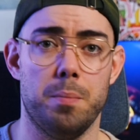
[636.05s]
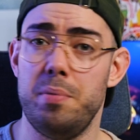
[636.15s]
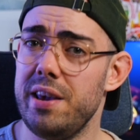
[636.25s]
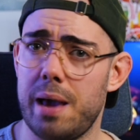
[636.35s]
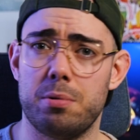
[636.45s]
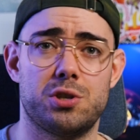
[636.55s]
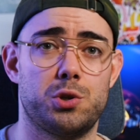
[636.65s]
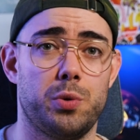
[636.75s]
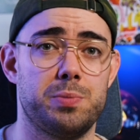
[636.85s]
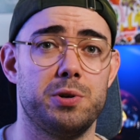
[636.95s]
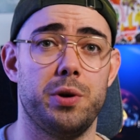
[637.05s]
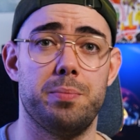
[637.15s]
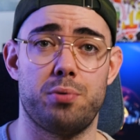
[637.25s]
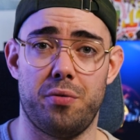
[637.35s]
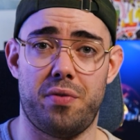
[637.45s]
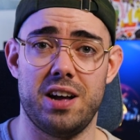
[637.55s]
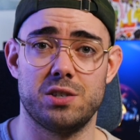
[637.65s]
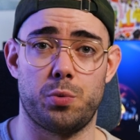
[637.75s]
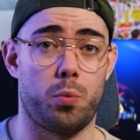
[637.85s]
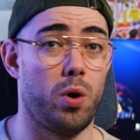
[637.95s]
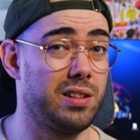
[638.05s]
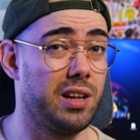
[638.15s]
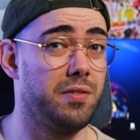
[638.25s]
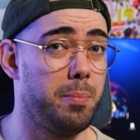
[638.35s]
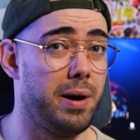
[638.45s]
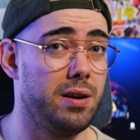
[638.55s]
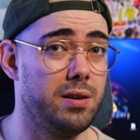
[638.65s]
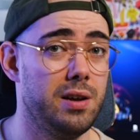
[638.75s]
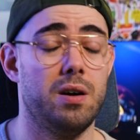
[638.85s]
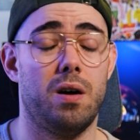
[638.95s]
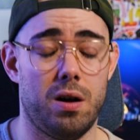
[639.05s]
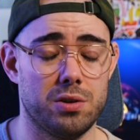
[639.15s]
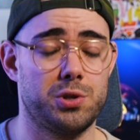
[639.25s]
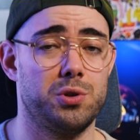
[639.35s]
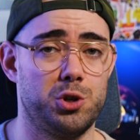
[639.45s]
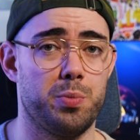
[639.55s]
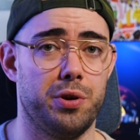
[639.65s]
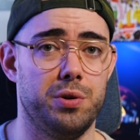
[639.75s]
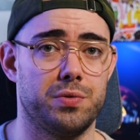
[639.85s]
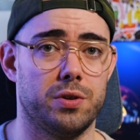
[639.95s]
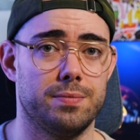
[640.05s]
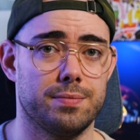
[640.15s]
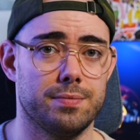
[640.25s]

Being able to switch between profiles with one click of a button, also super useful.